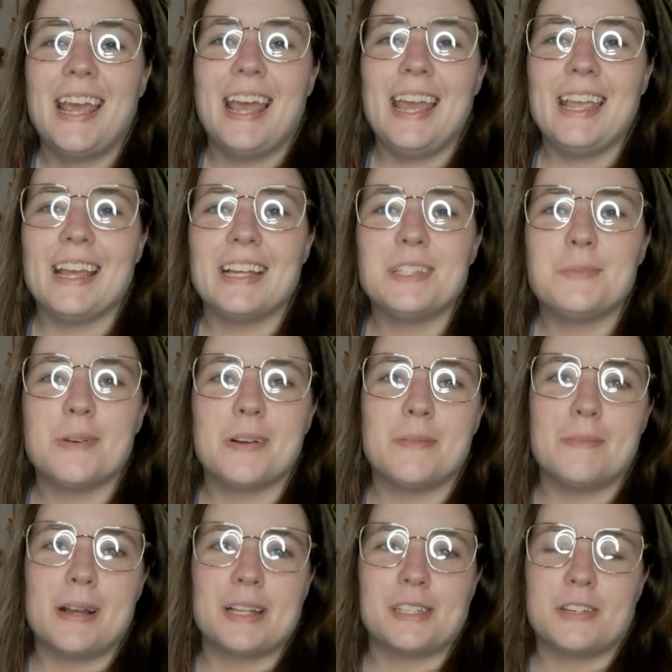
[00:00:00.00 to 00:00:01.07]
Hey guys,
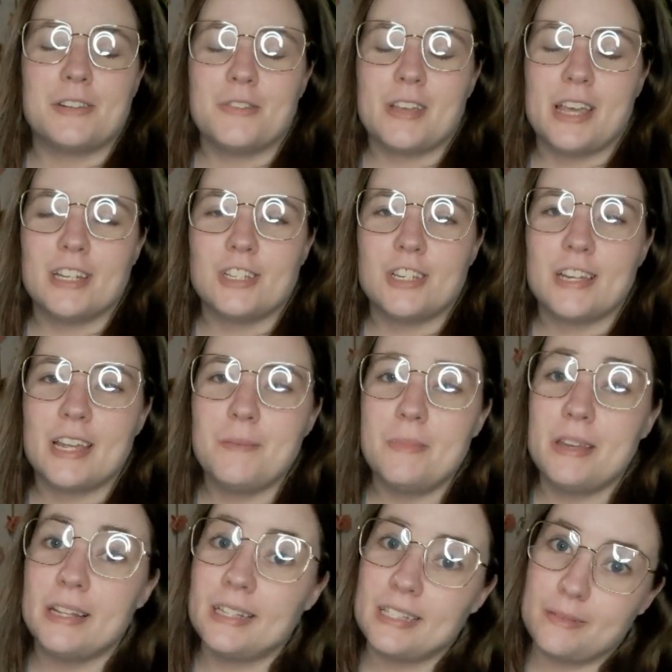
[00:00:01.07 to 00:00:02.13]
welcome back to No Catch Your Name.
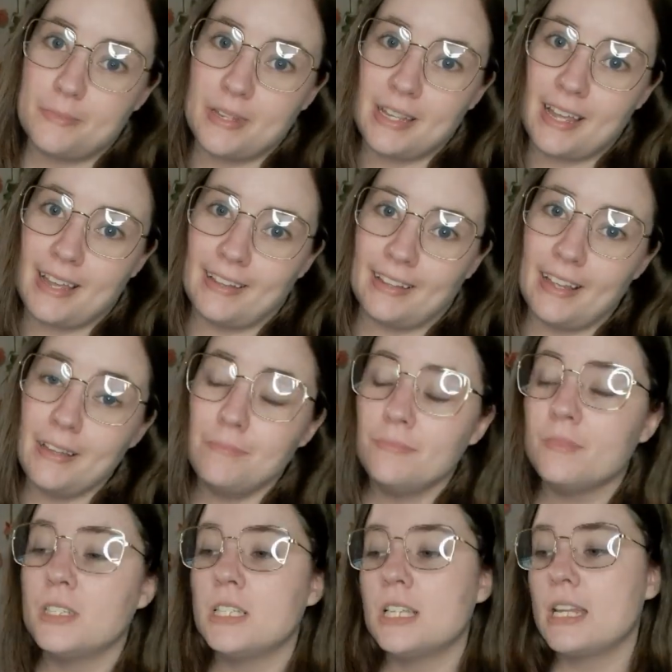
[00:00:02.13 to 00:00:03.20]
It's me, Ella.
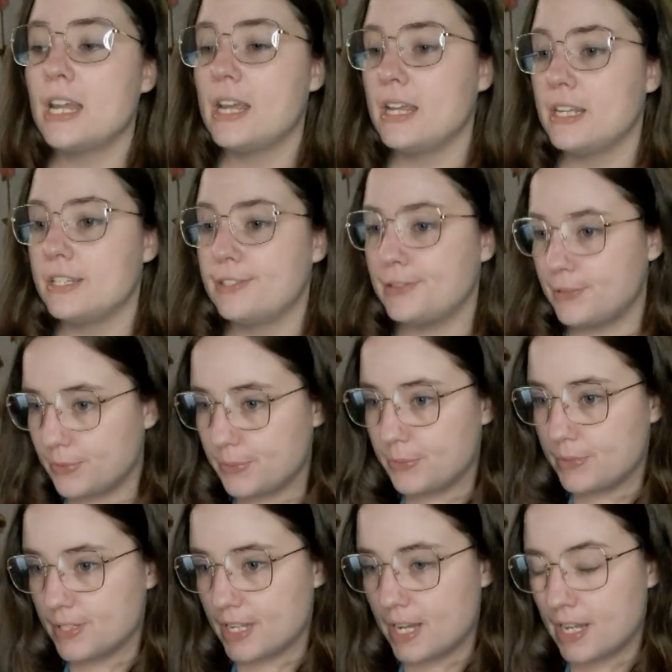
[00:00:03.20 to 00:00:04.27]
Today is
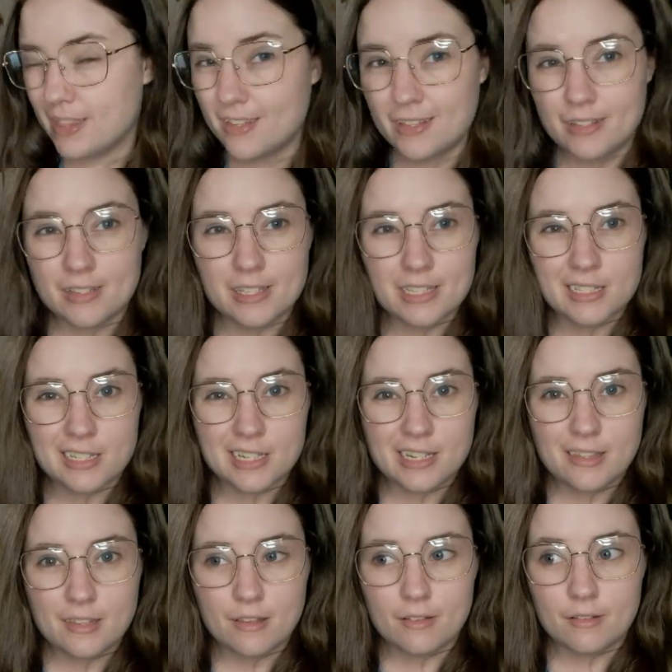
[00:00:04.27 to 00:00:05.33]
Tuesday the
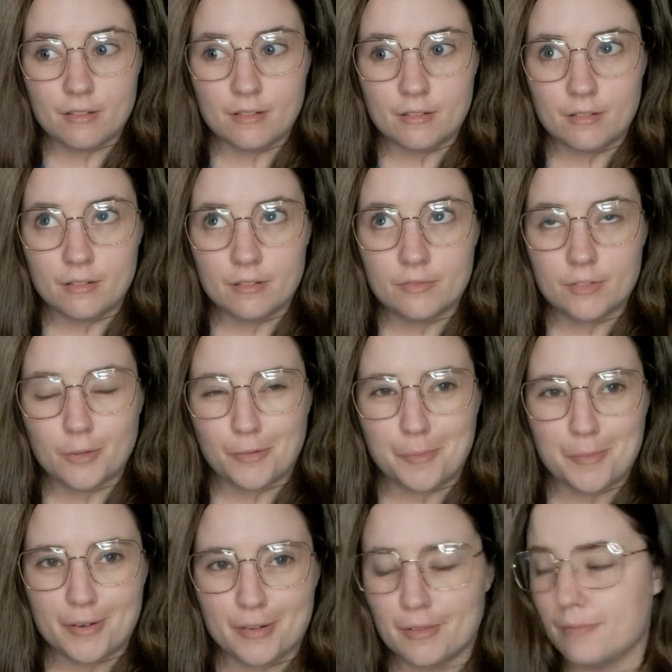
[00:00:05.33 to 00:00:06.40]
16th of
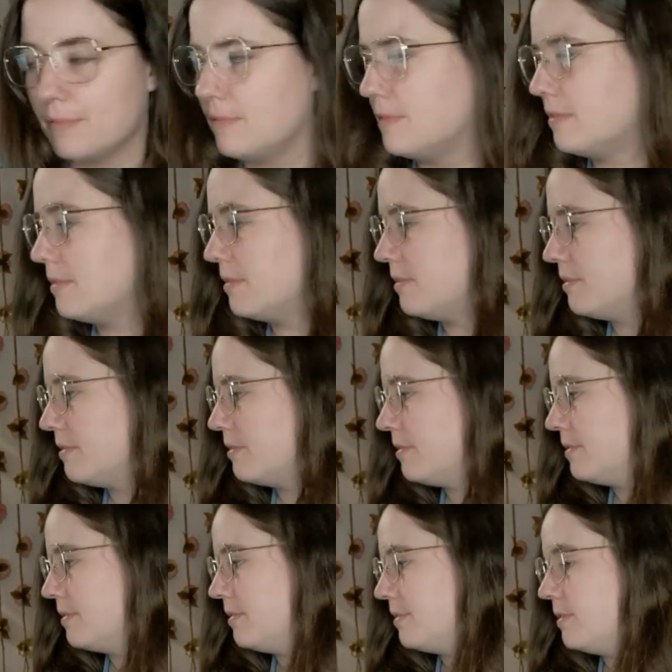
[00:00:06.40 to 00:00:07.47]
November.
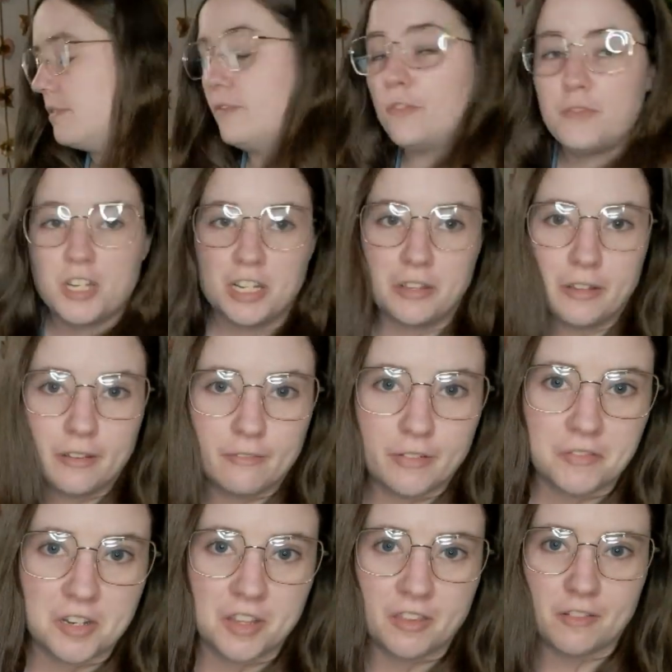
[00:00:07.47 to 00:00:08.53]
15th
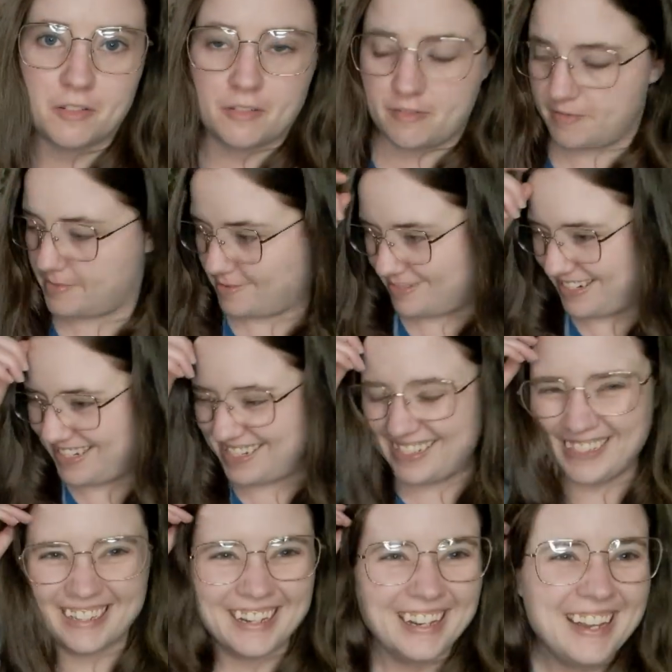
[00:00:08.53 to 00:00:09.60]
of November.
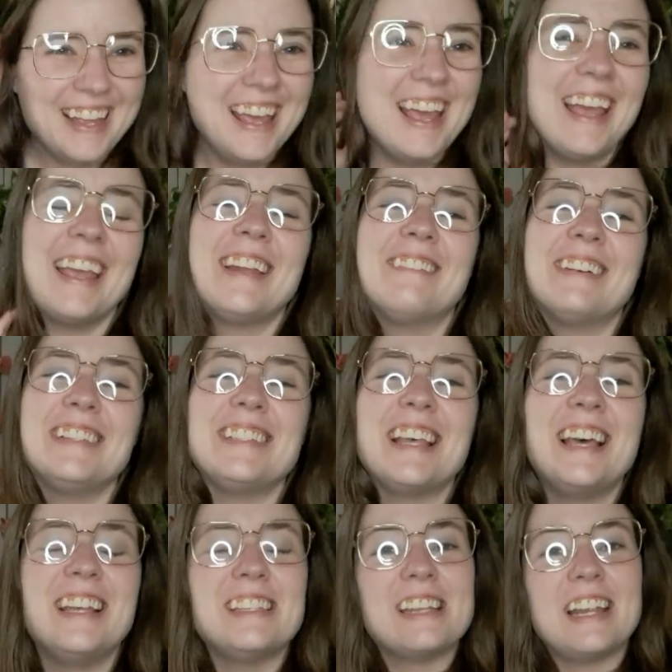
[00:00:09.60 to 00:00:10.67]
Anyways,
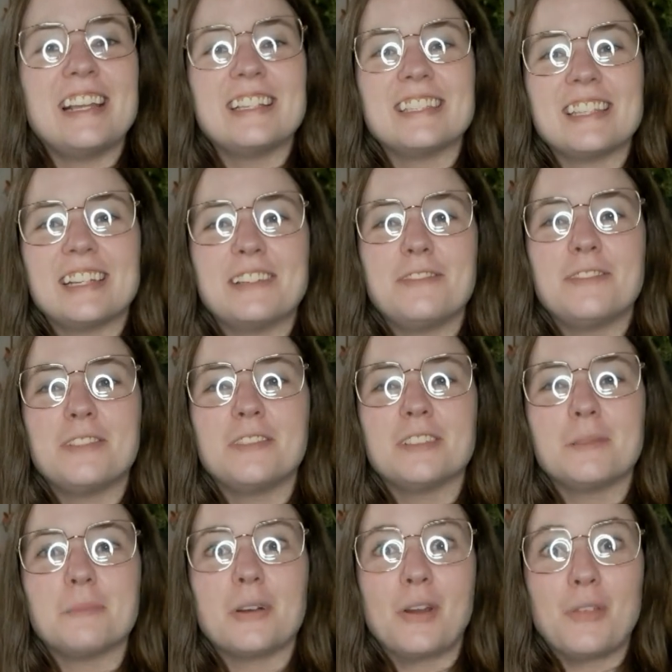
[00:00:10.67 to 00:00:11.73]
today is thankful
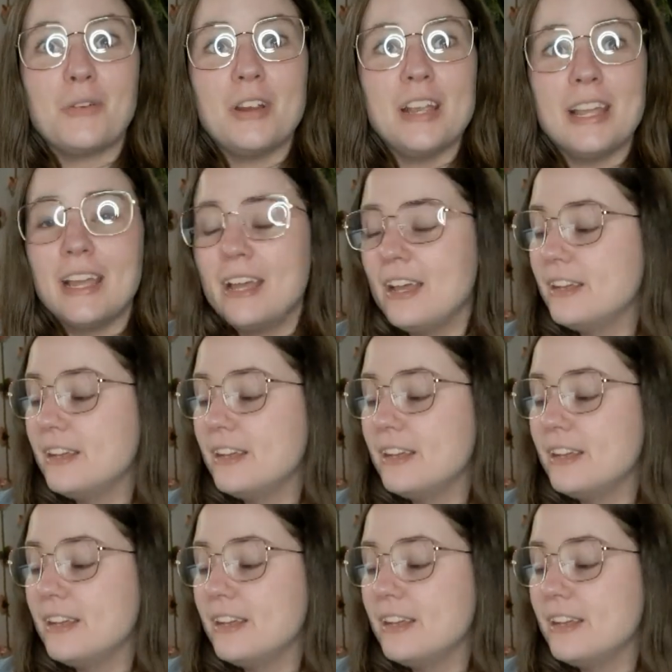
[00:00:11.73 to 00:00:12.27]
number 3.